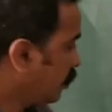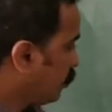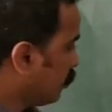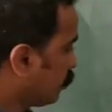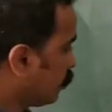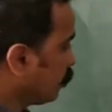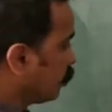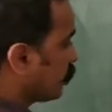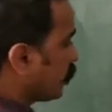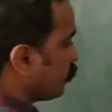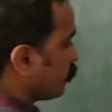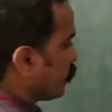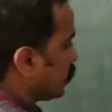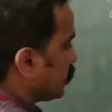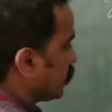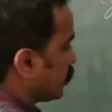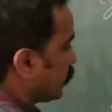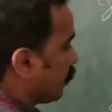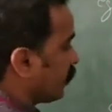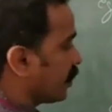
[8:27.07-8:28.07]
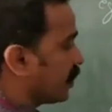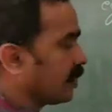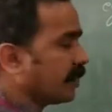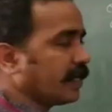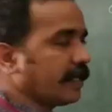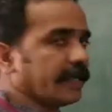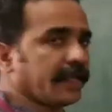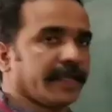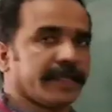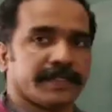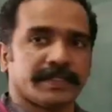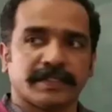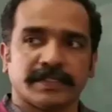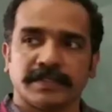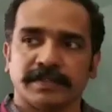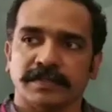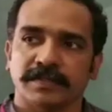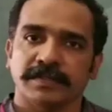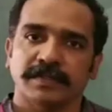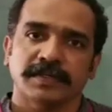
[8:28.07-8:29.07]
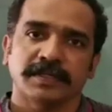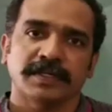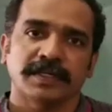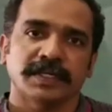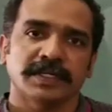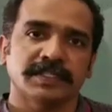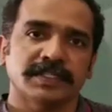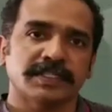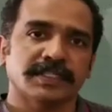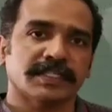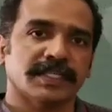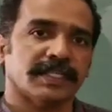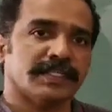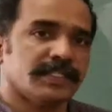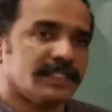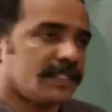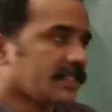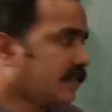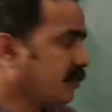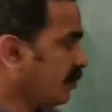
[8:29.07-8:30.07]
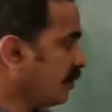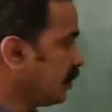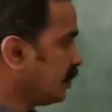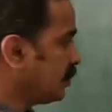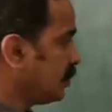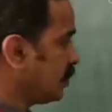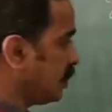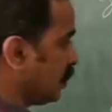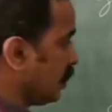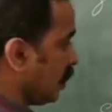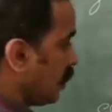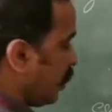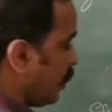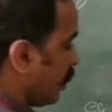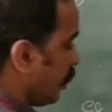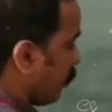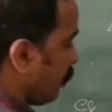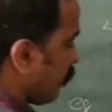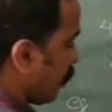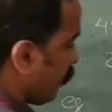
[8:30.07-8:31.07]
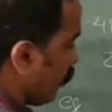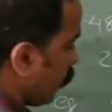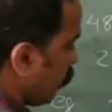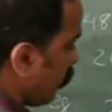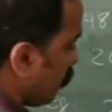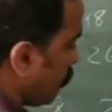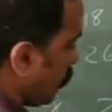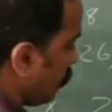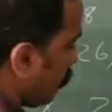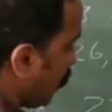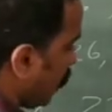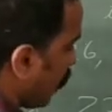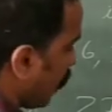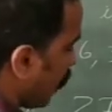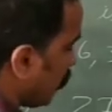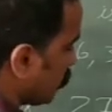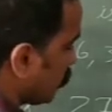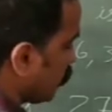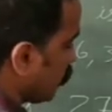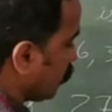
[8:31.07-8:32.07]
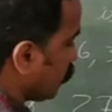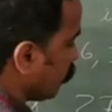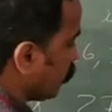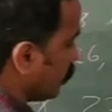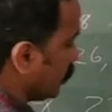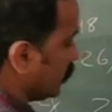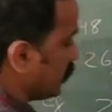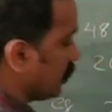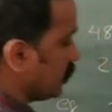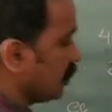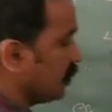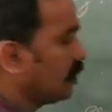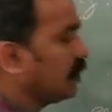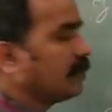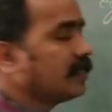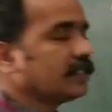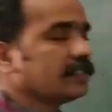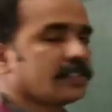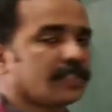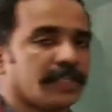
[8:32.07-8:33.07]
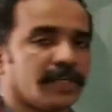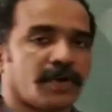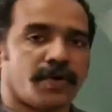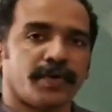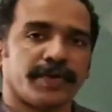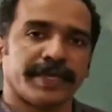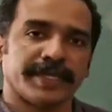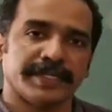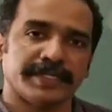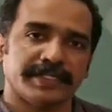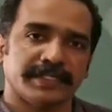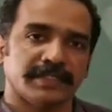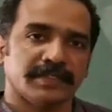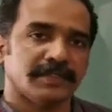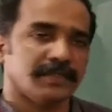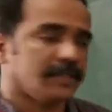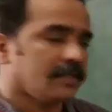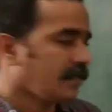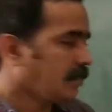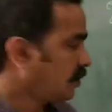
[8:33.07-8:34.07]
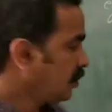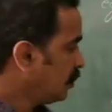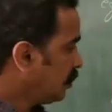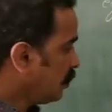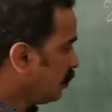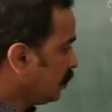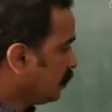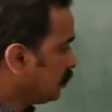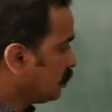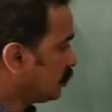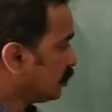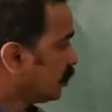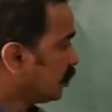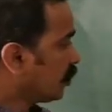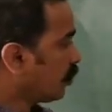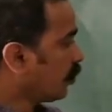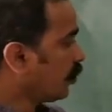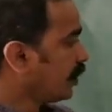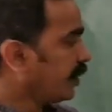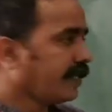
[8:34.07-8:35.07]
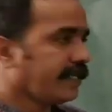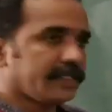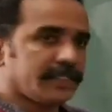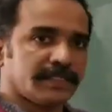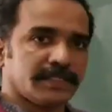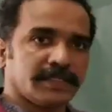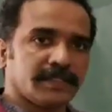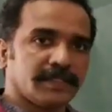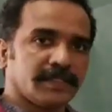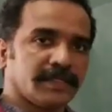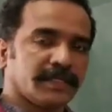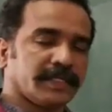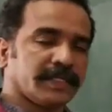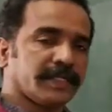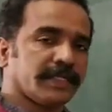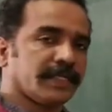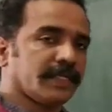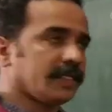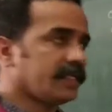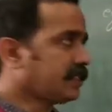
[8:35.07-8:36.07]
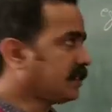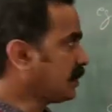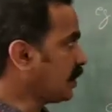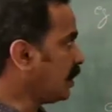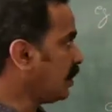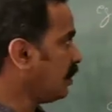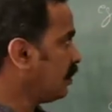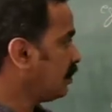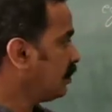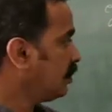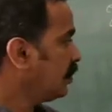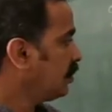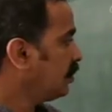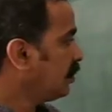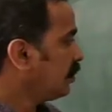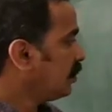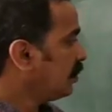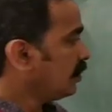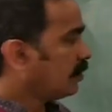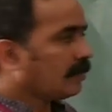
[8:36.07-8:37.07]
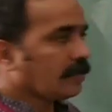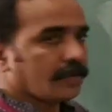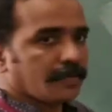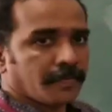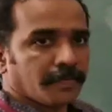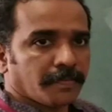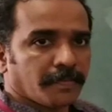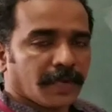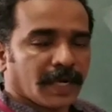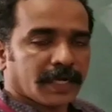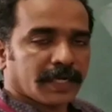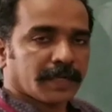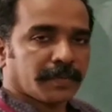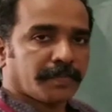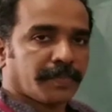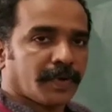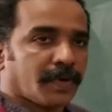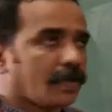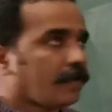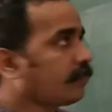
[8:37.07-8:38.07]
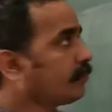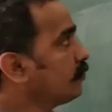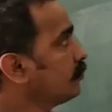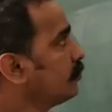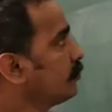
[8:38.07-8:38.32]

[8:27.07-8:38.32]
2,708. In this case, it is very easy. The number formed by last 2 digits, 08. 08 is a multiple of